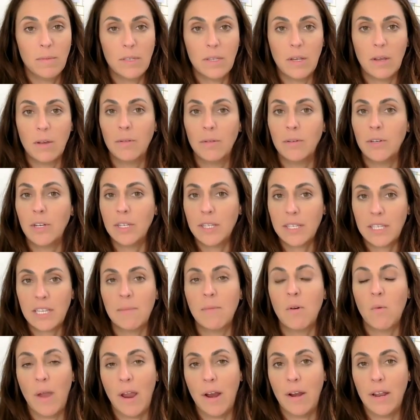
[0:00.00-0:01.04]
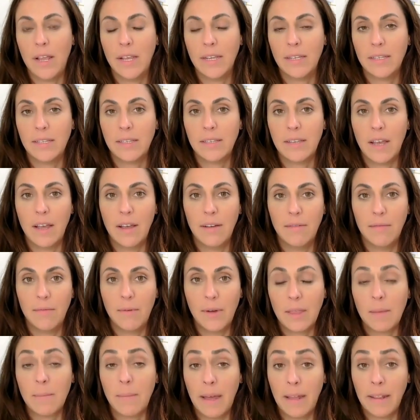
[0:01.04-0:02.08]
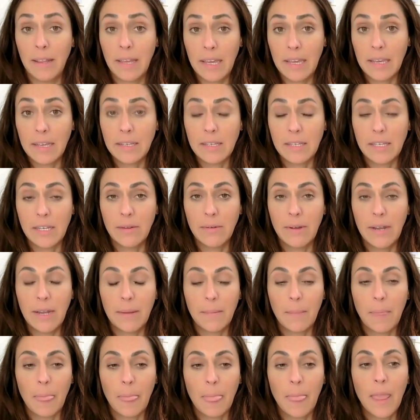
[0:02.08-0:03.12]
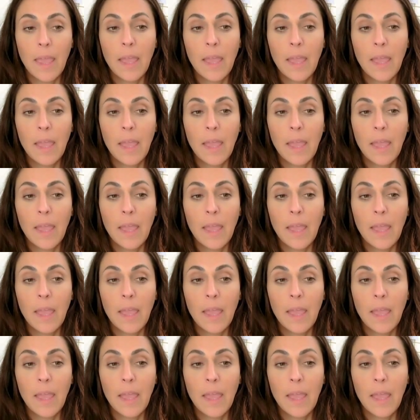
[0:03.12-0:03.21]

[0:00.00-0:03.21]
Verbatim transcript: So just some awareness of what the belly is doing.